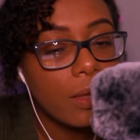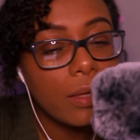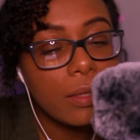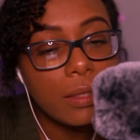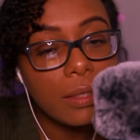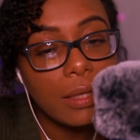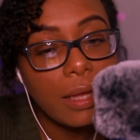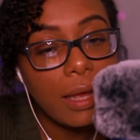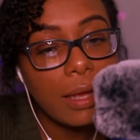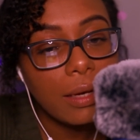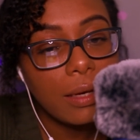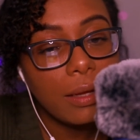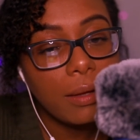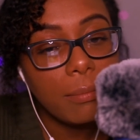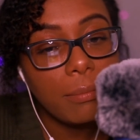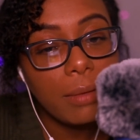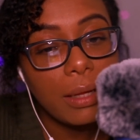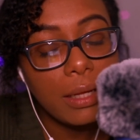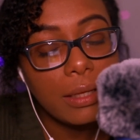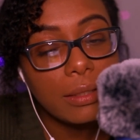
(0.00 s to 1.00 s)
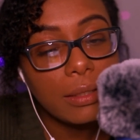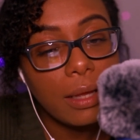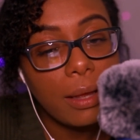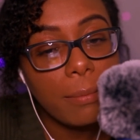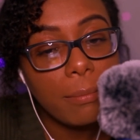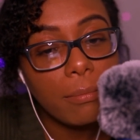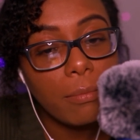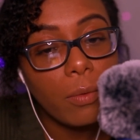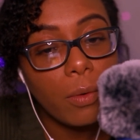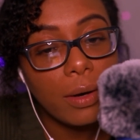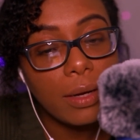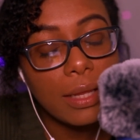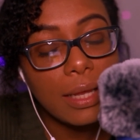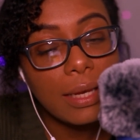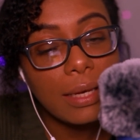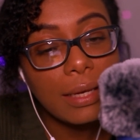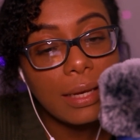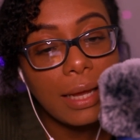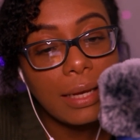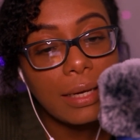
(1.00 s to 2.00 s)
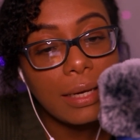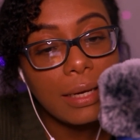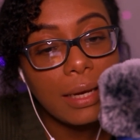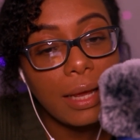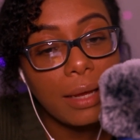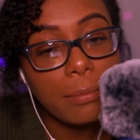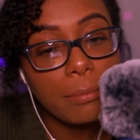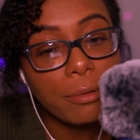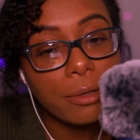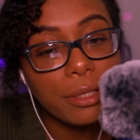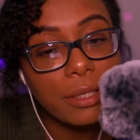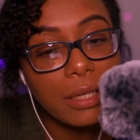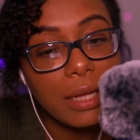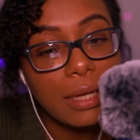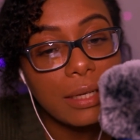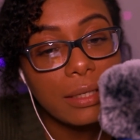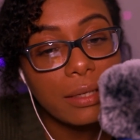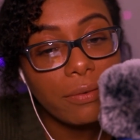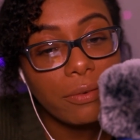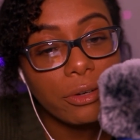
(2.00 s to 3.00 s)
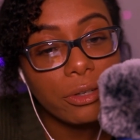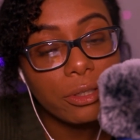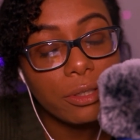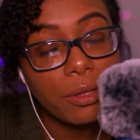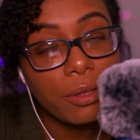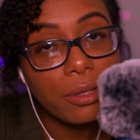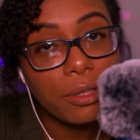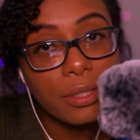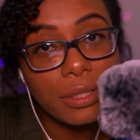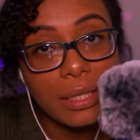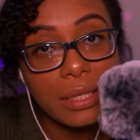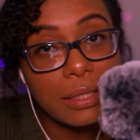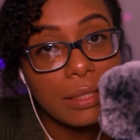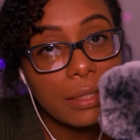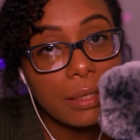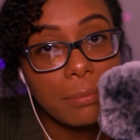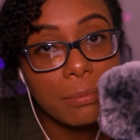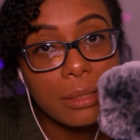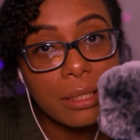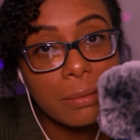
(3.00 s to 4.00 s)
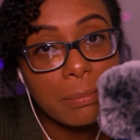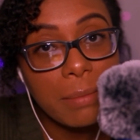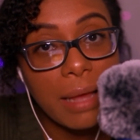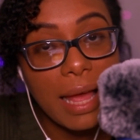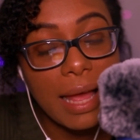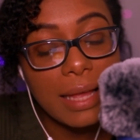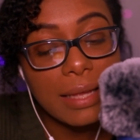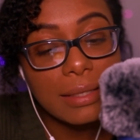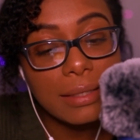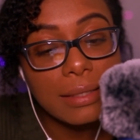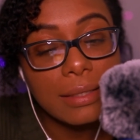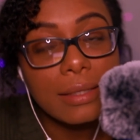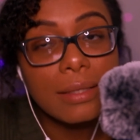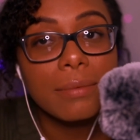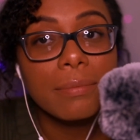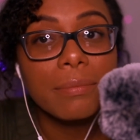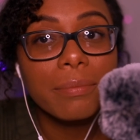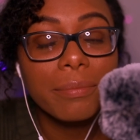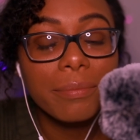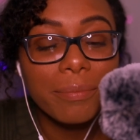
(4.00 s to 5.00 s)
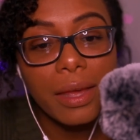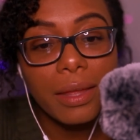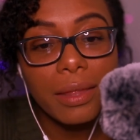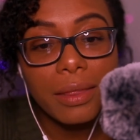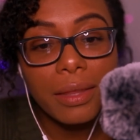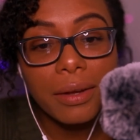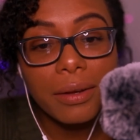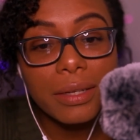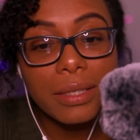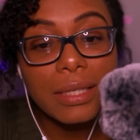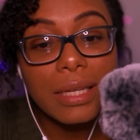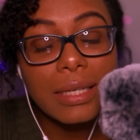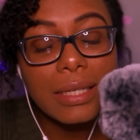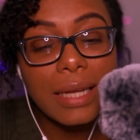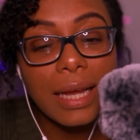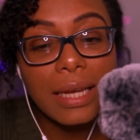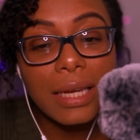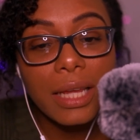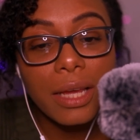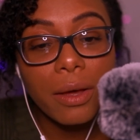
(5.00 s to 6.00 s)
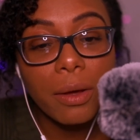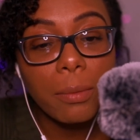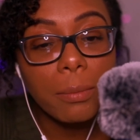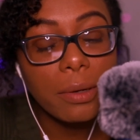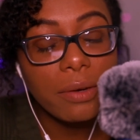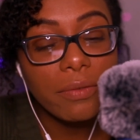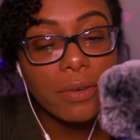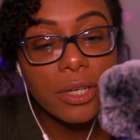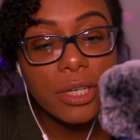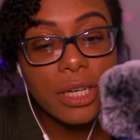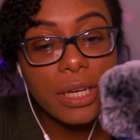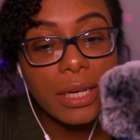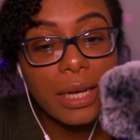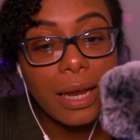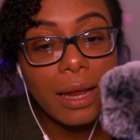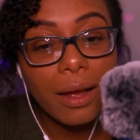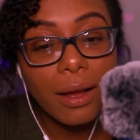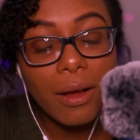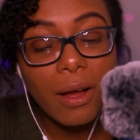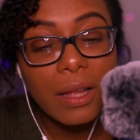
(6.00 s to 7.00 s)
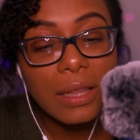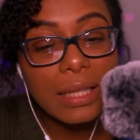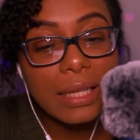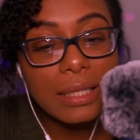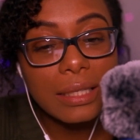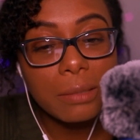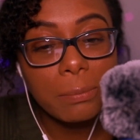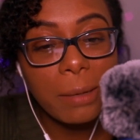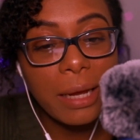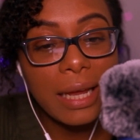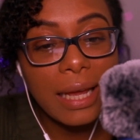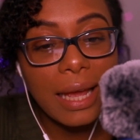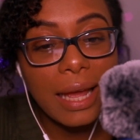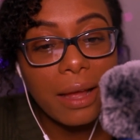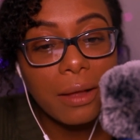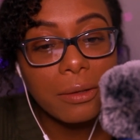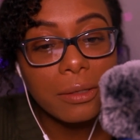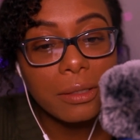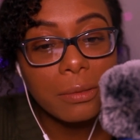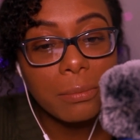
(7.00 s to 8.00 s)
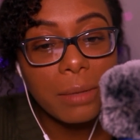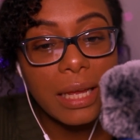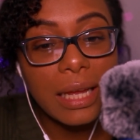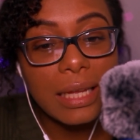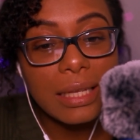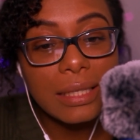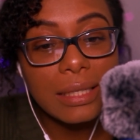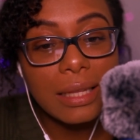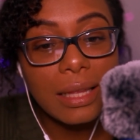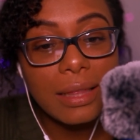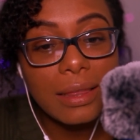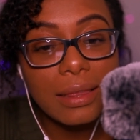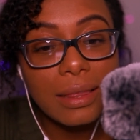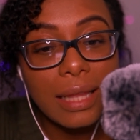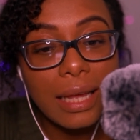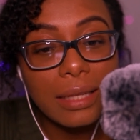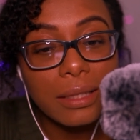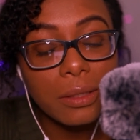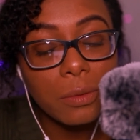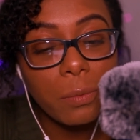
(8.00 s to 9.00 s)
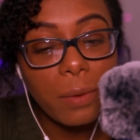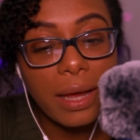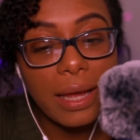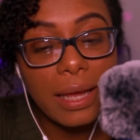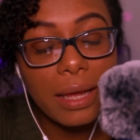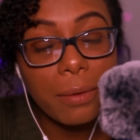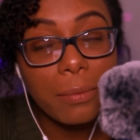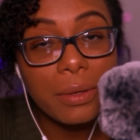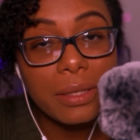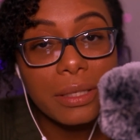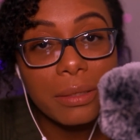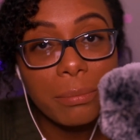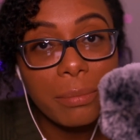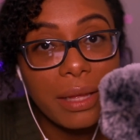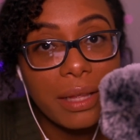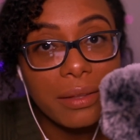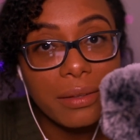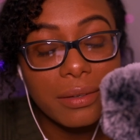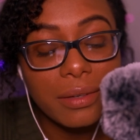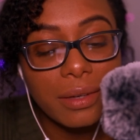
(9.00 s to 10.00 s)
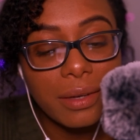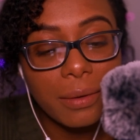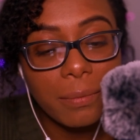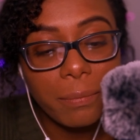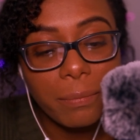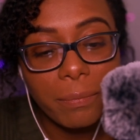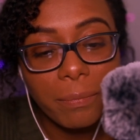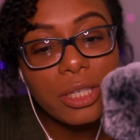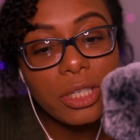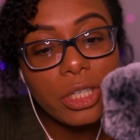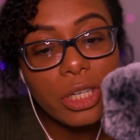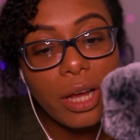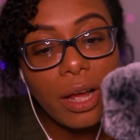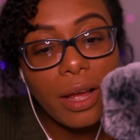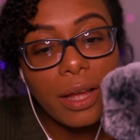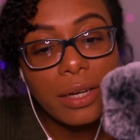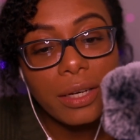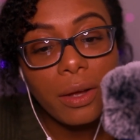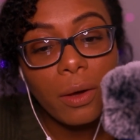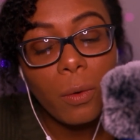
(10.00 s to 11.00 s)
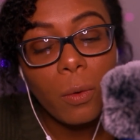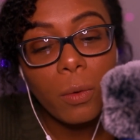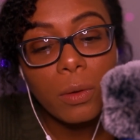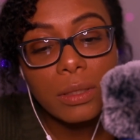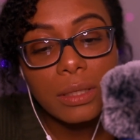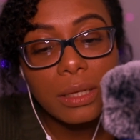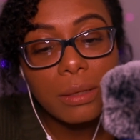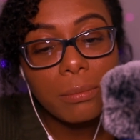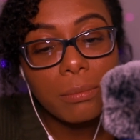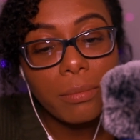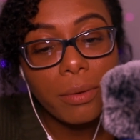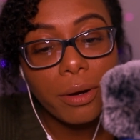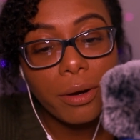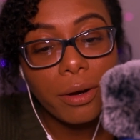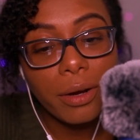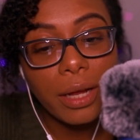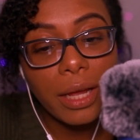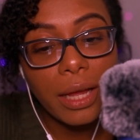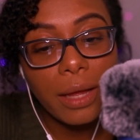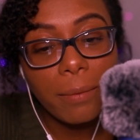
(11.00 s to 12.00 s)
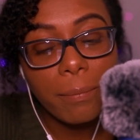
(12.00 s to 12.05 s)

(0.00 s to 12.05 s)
sun makes up more than 99% of our solar system's mass. There is a tiny home in Virginia called a Spite House because that's why it was built. John Holzenbury,